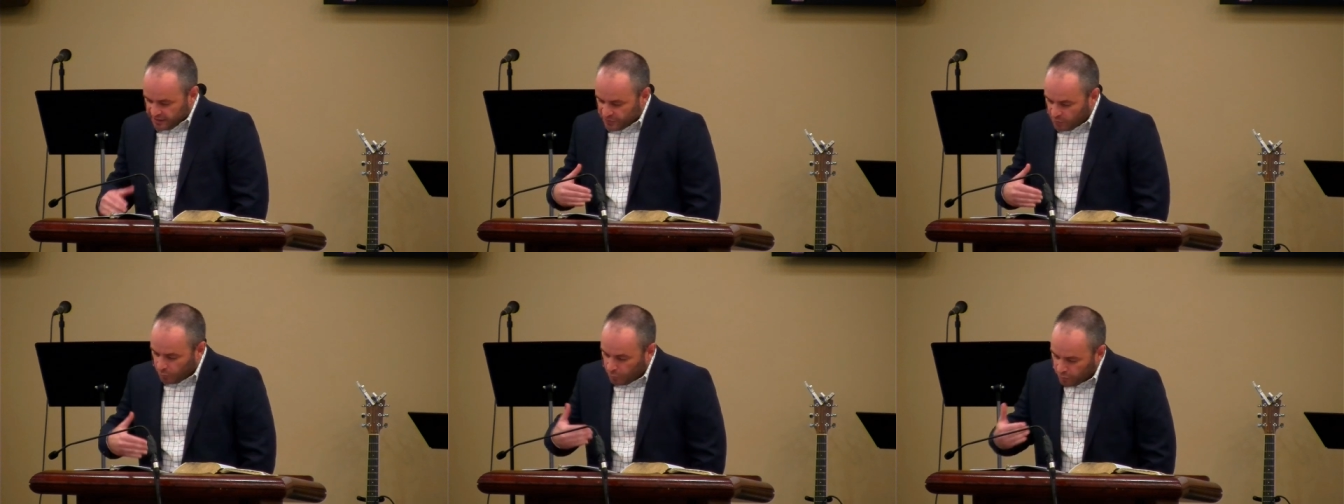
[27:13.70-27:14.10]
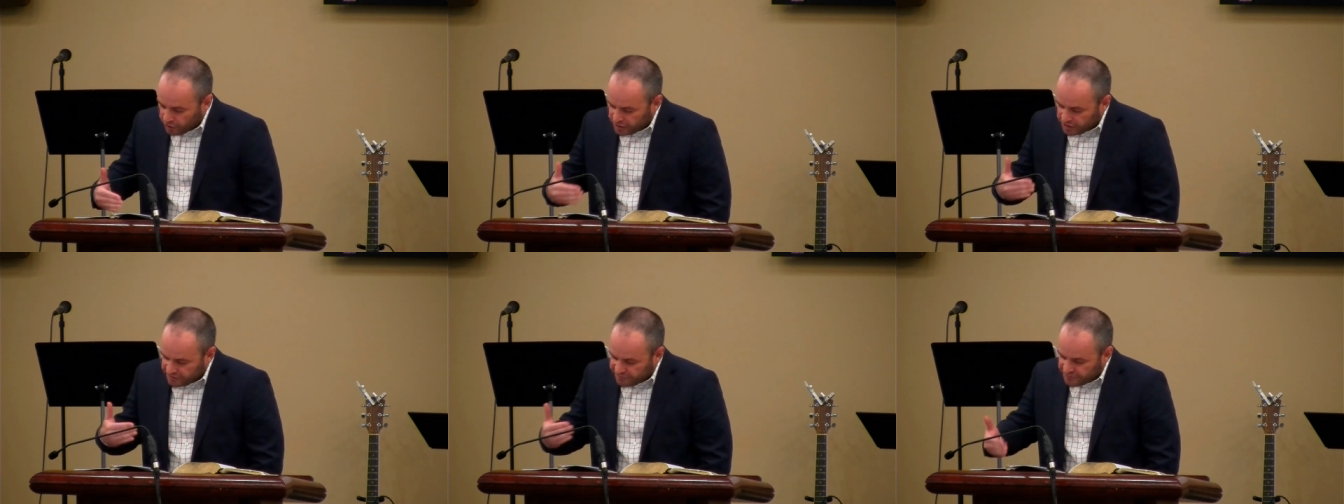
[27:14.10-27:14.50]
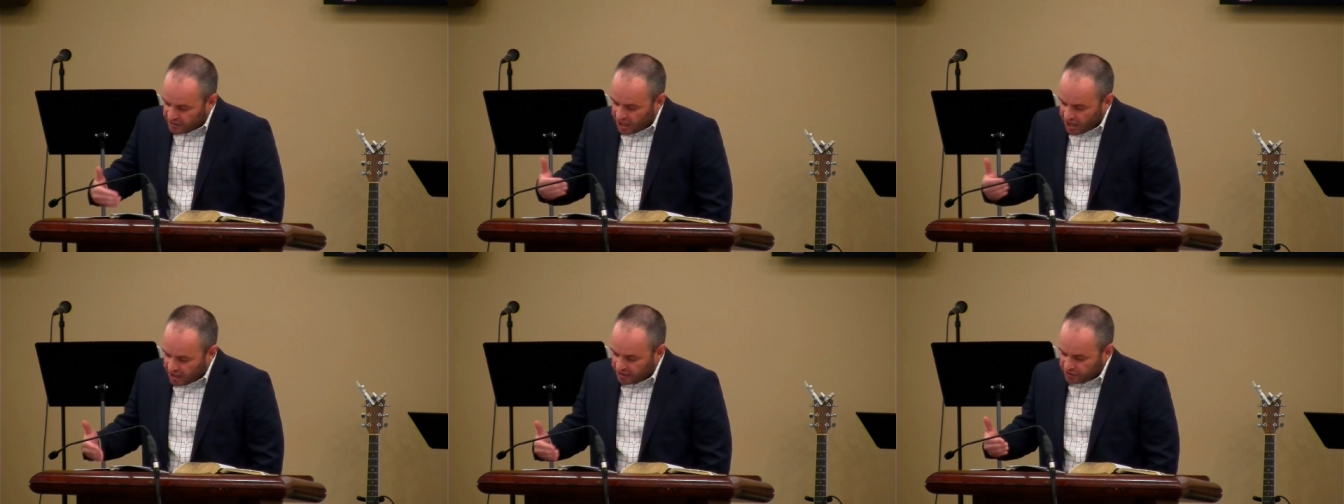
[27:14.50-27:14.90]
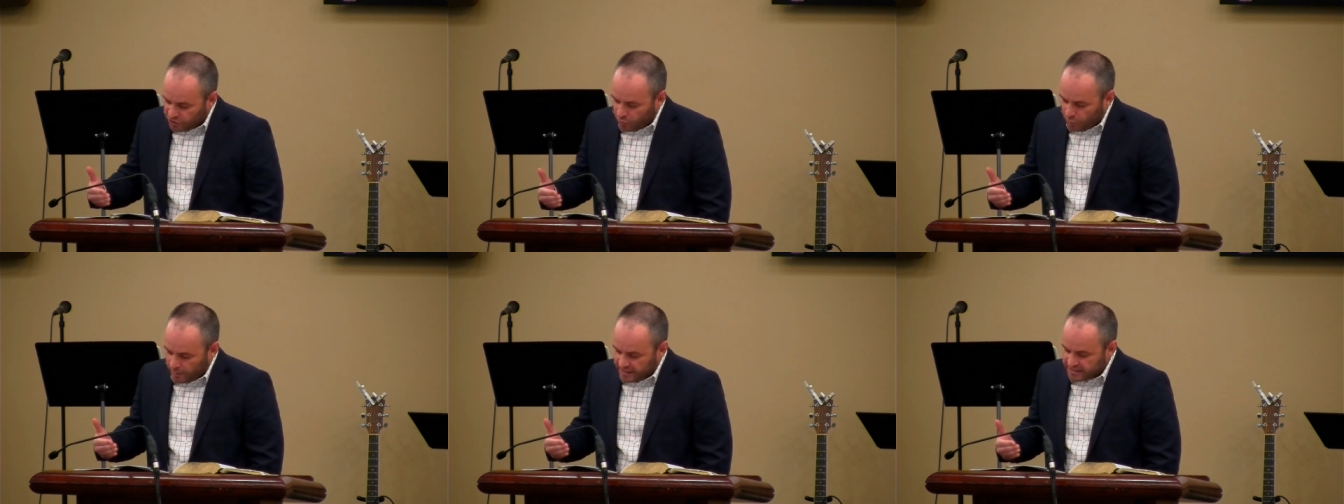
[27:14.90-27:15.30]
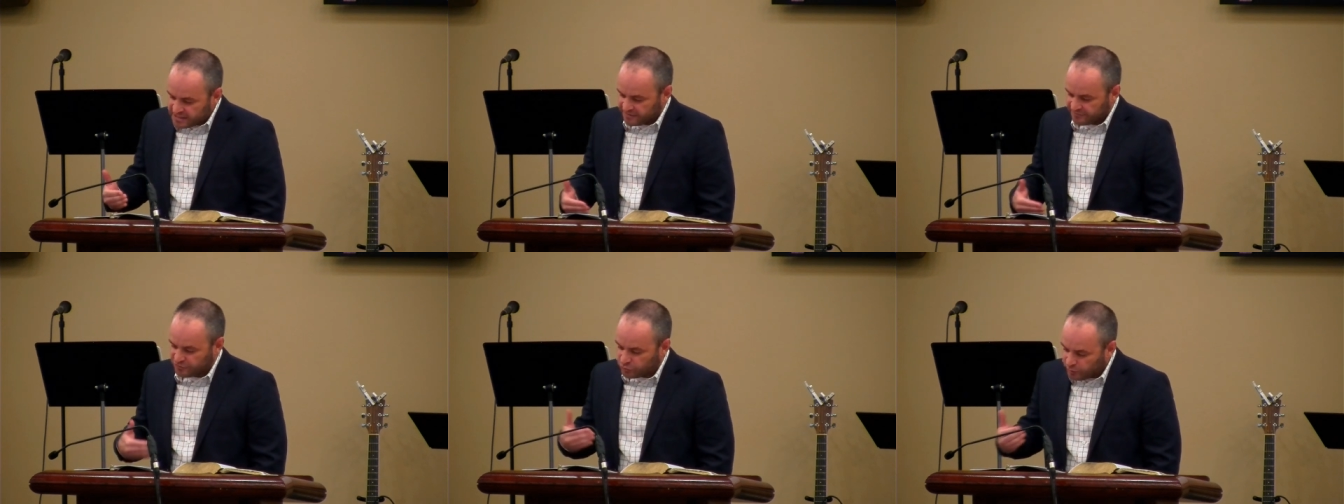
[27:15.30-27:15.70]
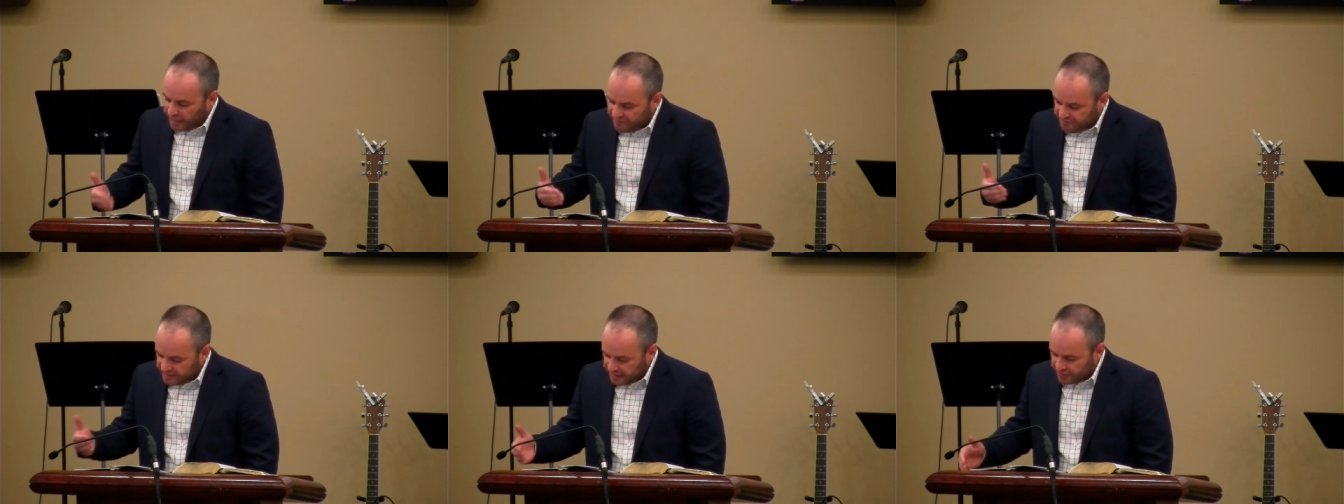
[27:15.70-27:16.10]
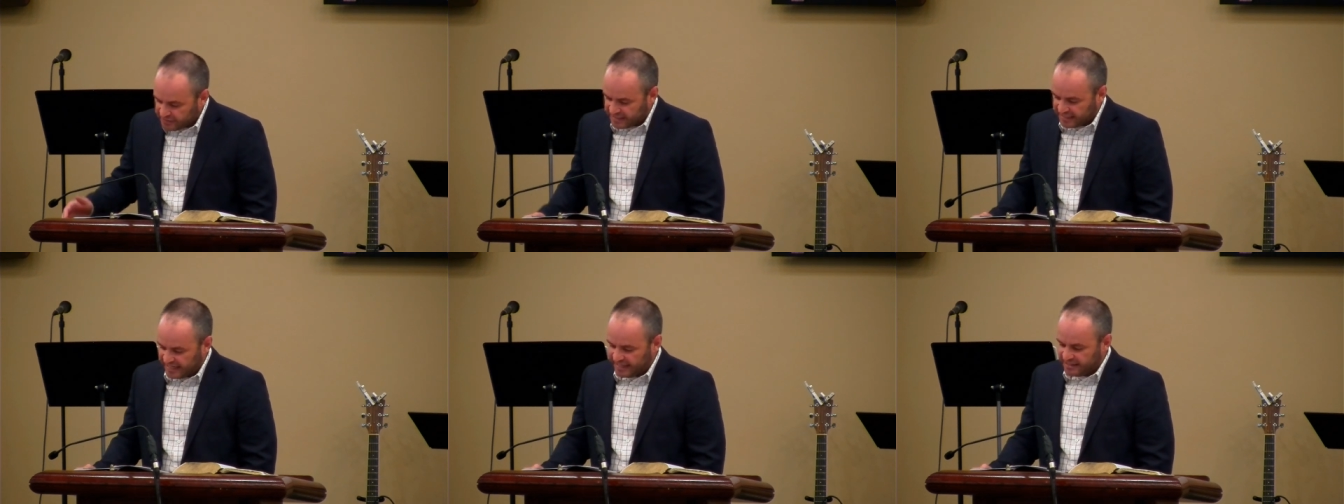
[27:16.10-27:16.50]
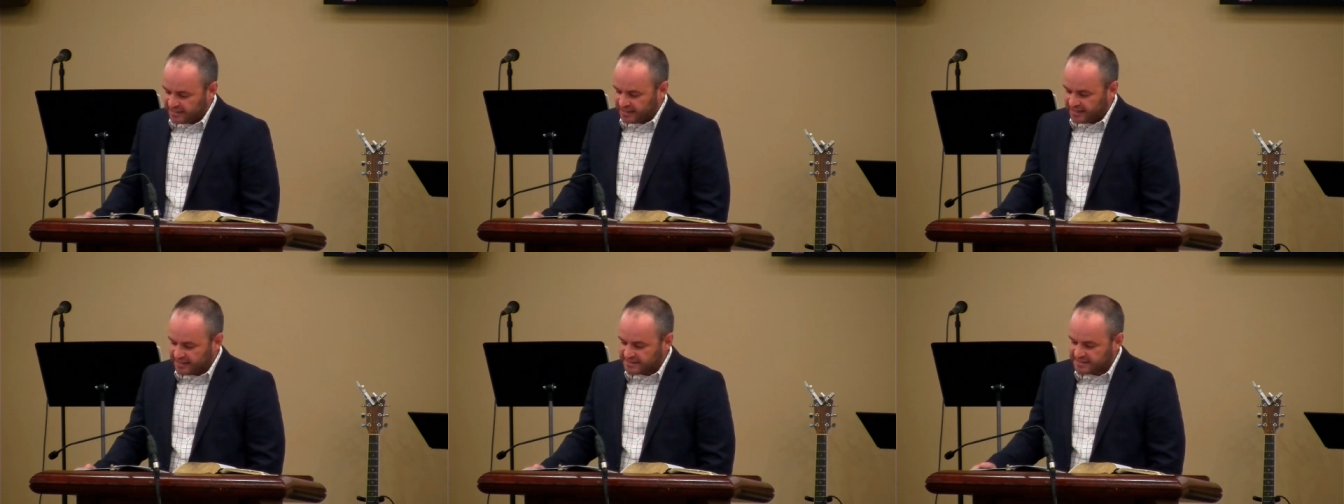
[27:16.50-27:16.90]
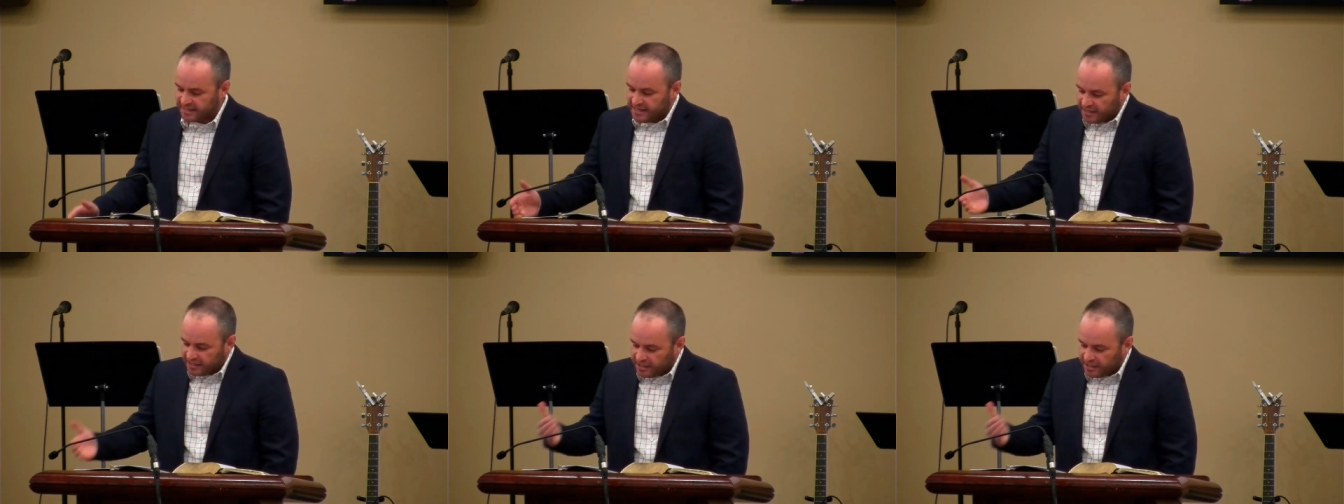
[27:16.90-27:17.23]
The work of conquest, of driving out the Canaanites,